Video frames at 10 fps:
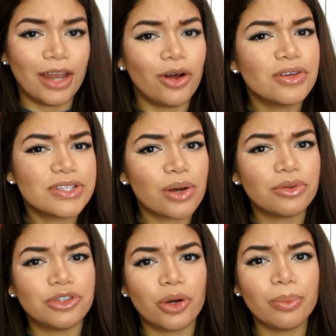And also,
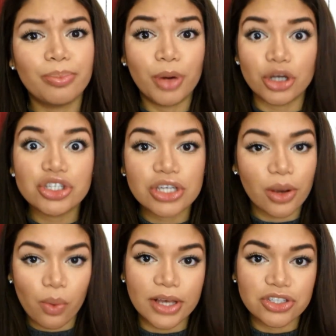don't push a
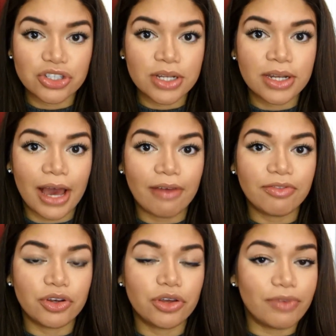question
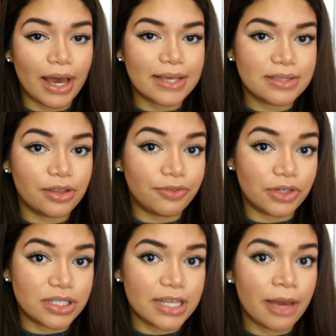after you've asked the
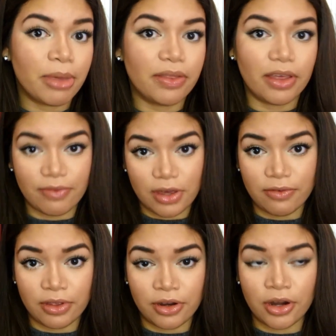first time and they've
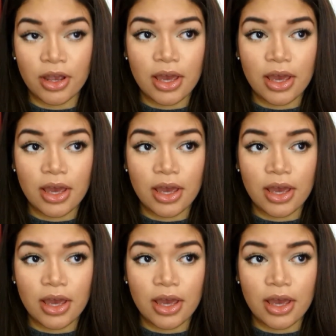either